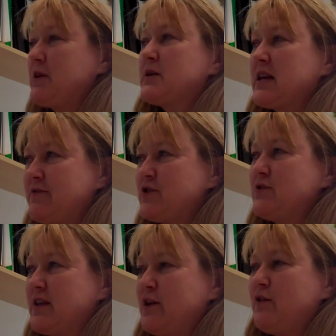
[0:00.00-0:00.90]
But I'd love
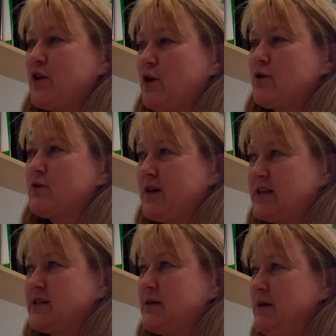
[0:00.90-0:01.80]
to. Thank you for the honour of
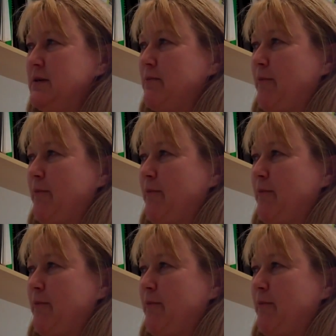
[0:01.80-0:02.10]
asking me.